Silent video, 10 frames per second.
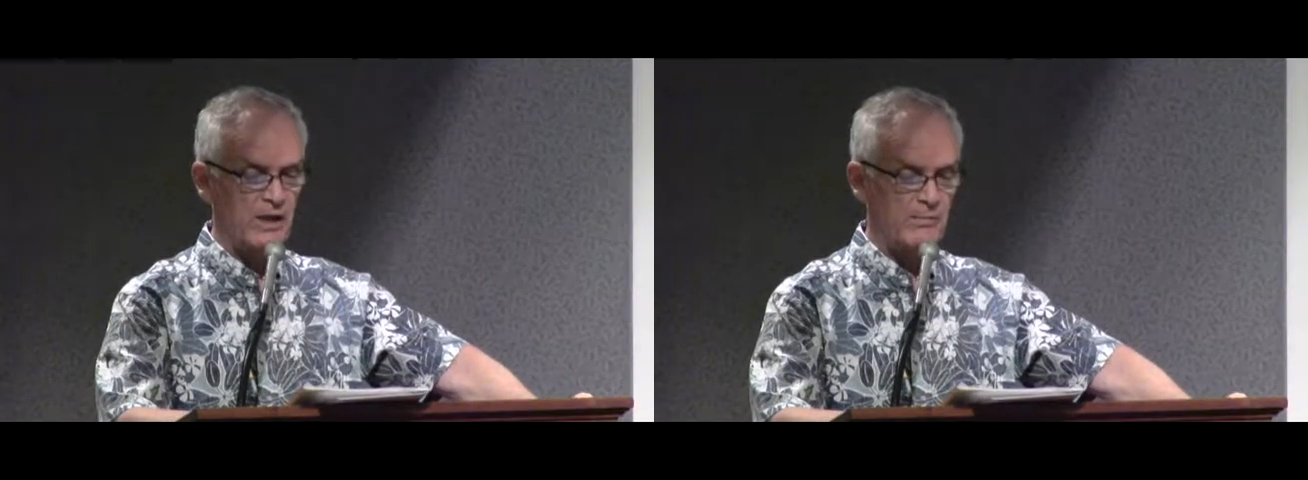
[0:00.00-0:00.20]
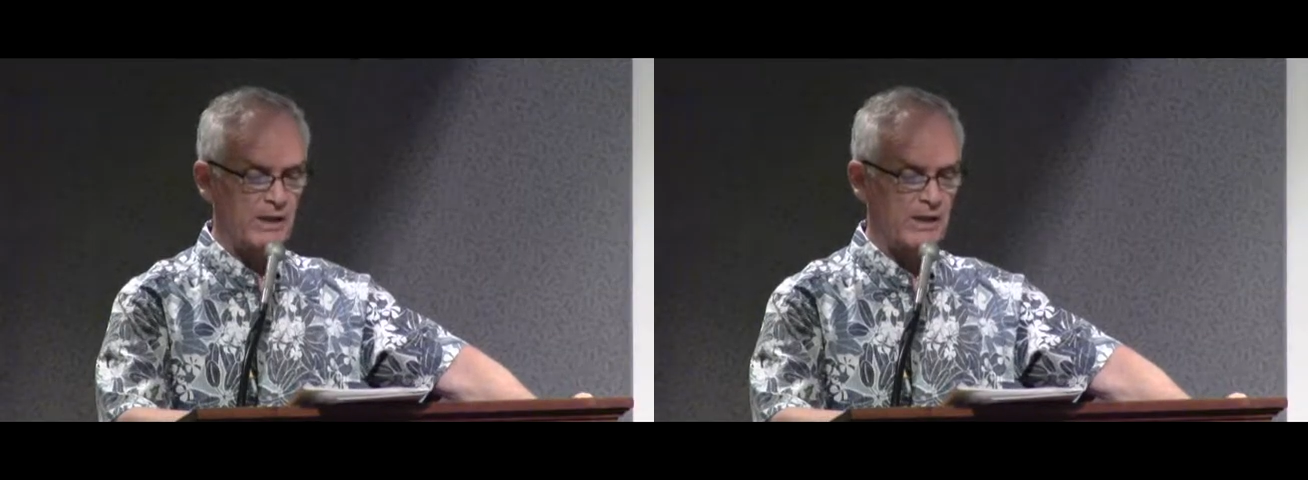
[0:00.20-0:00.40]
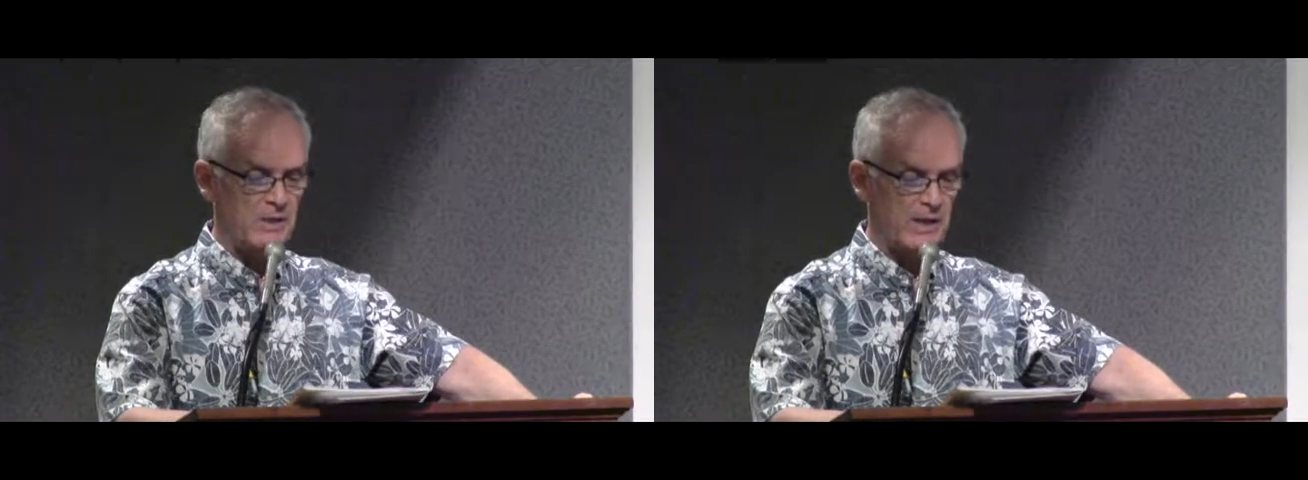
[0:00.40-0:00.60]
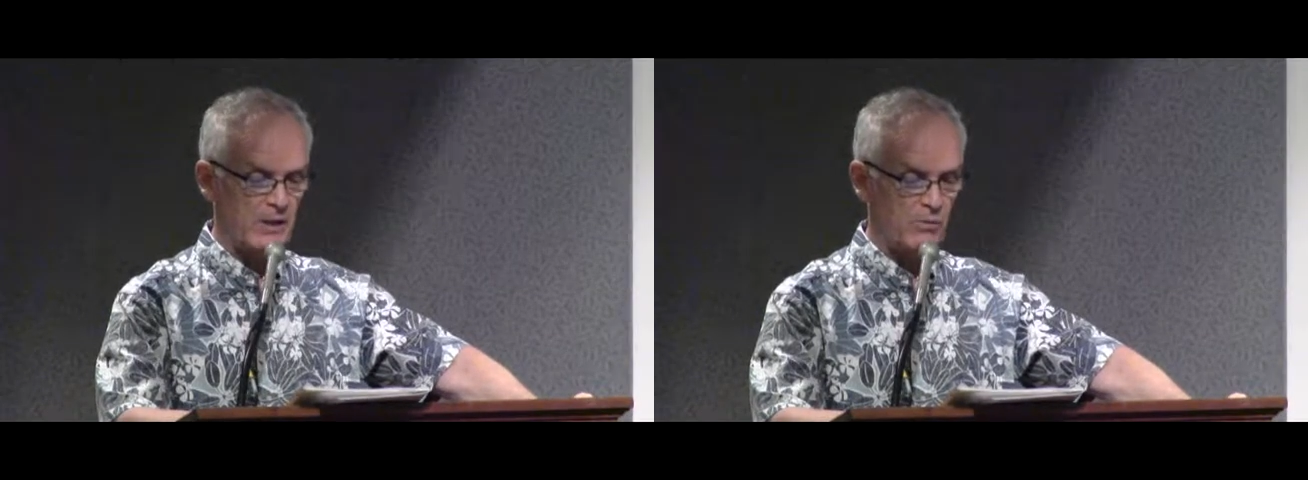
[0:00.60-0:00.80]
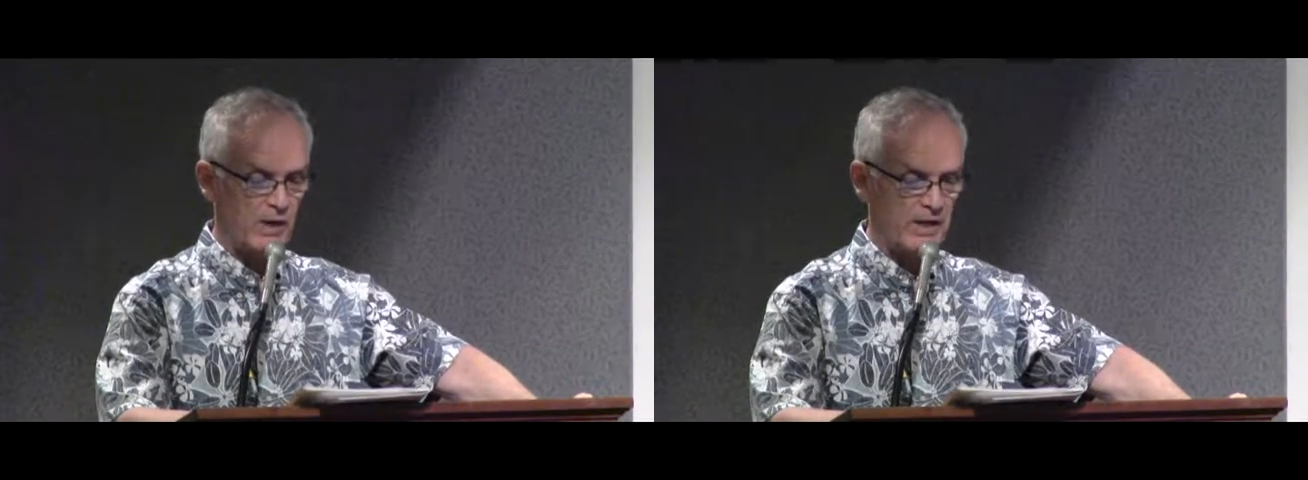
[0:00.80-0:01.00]
because
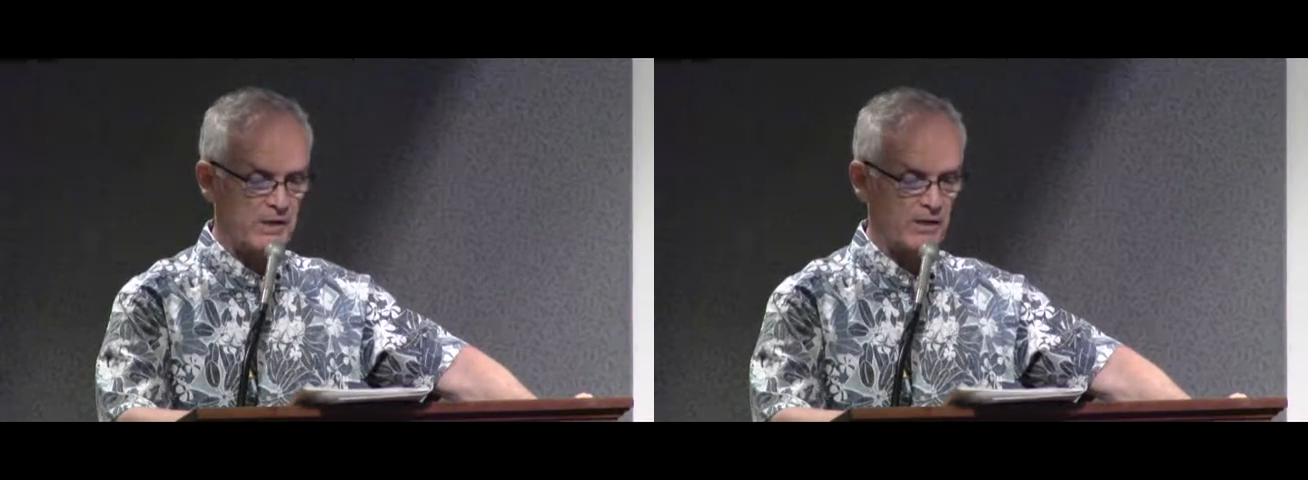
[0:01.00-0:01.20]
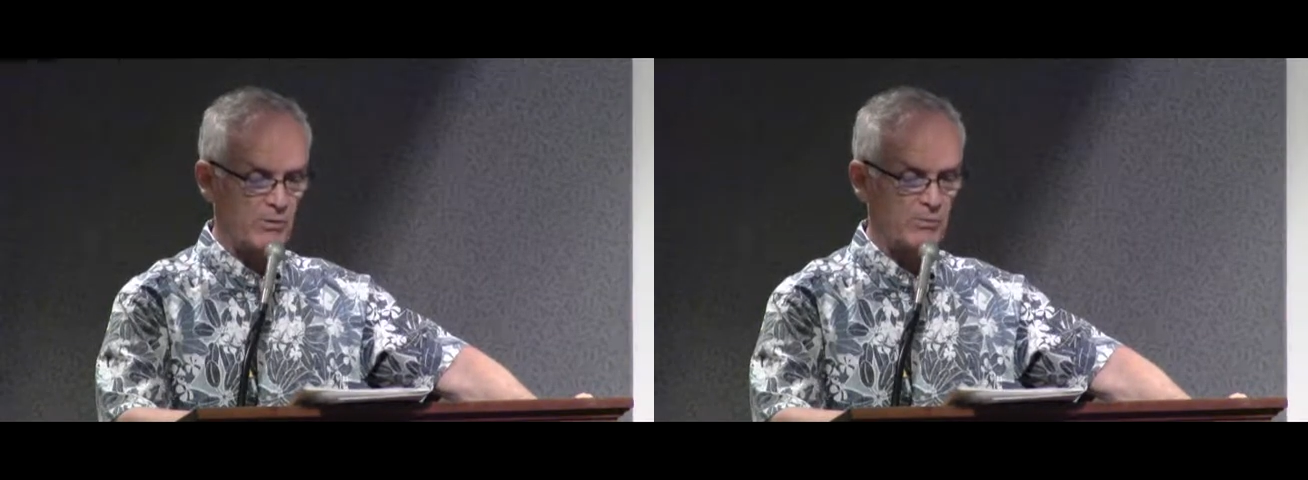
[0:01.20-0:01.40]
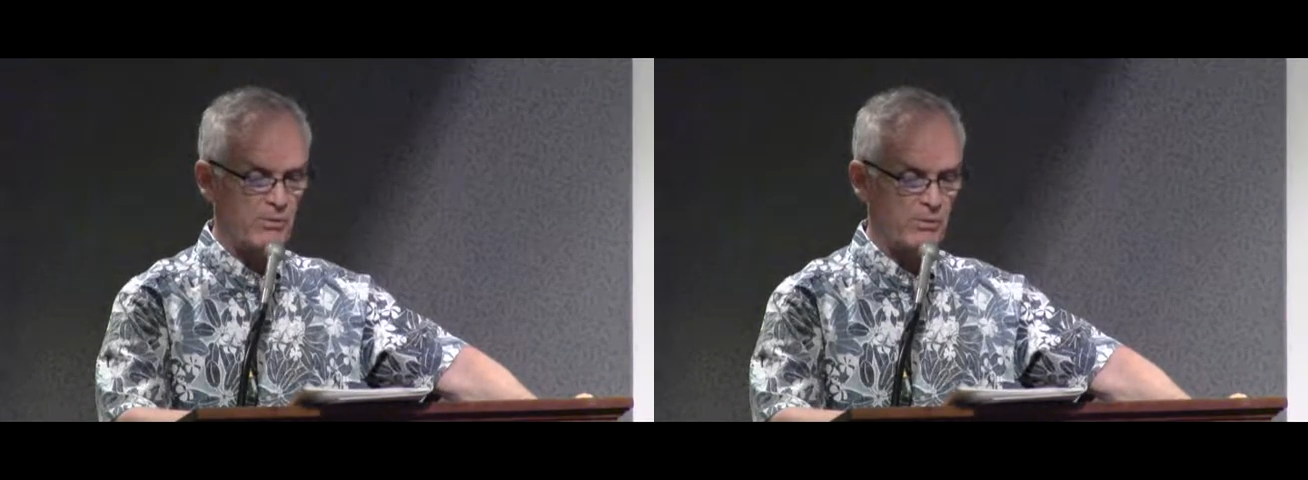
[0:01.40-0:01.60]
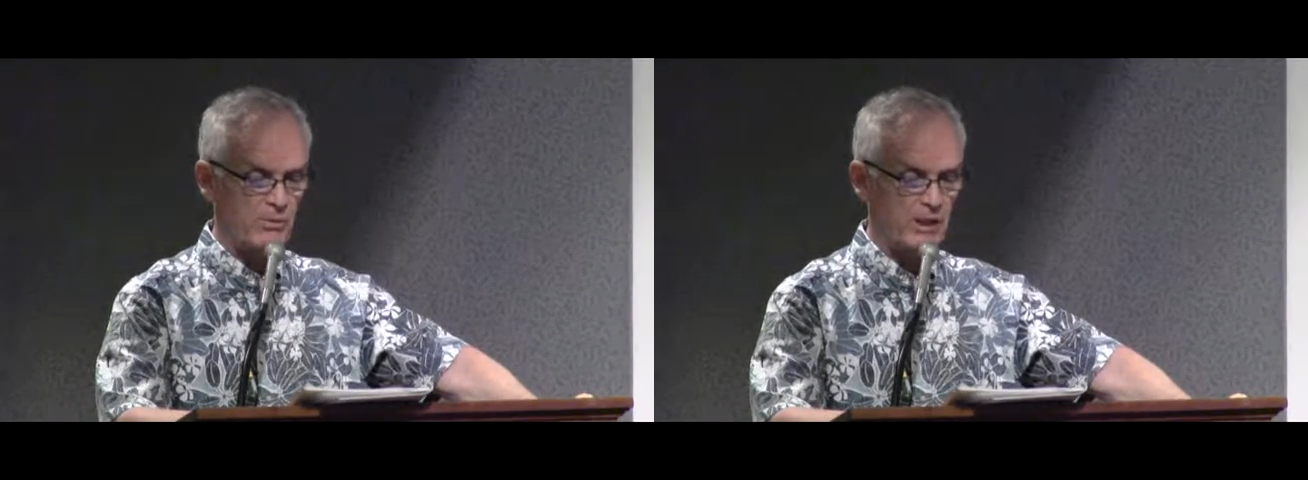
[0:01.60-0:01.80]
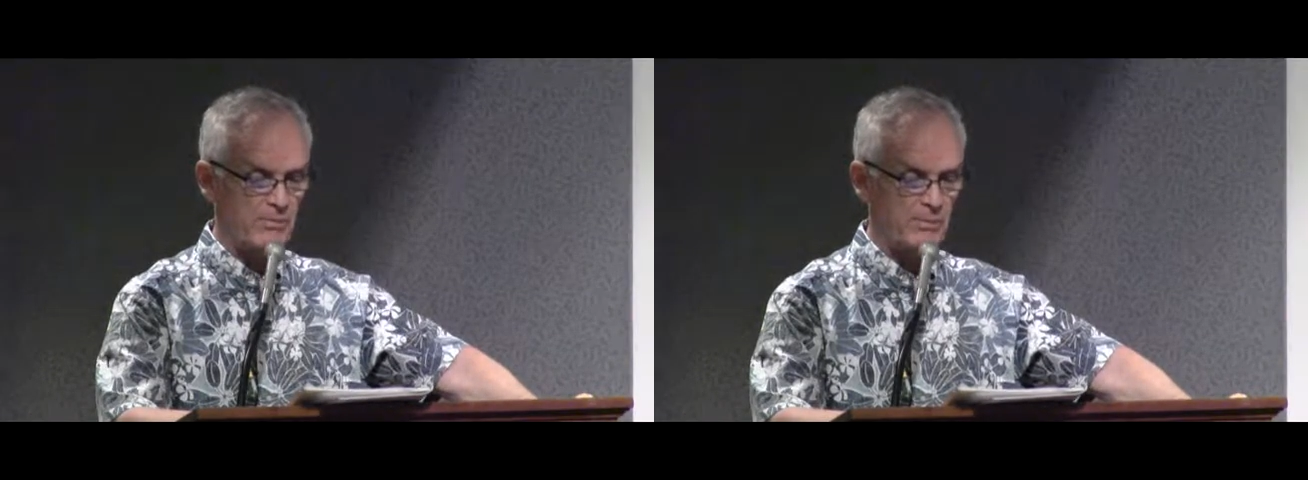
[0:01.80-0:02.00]
otherwise they will
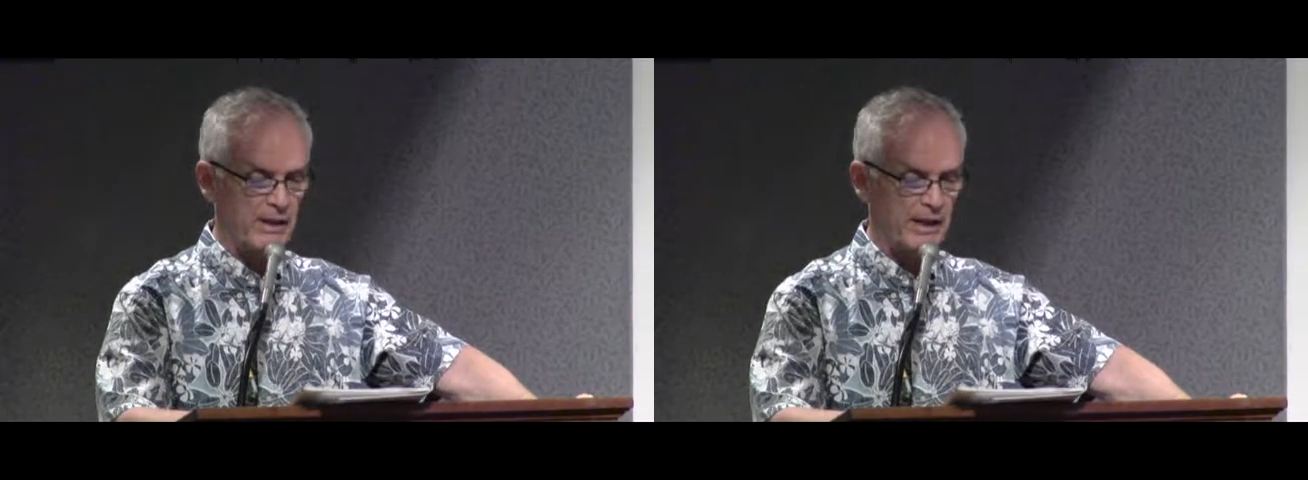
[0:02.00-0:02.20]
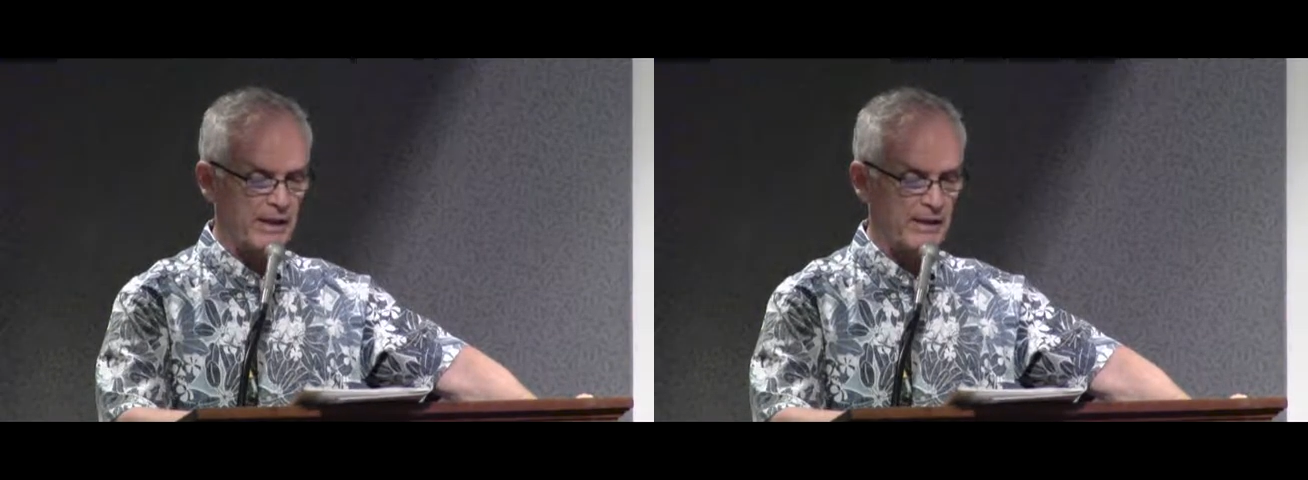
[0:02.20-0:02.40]
probably complain